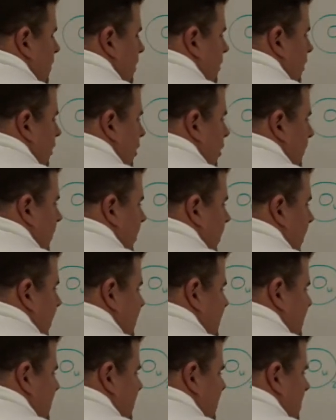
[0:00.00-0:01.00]
Carbon
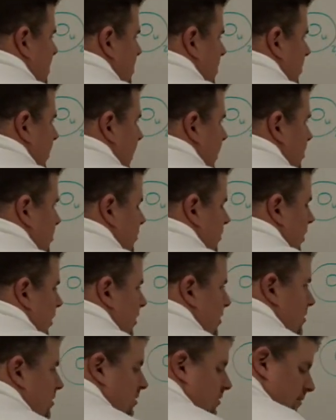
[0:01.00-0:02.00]
has 6
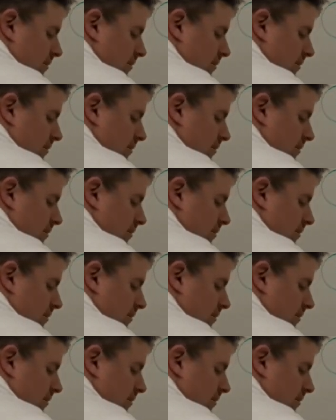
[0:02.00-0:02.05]
electrons.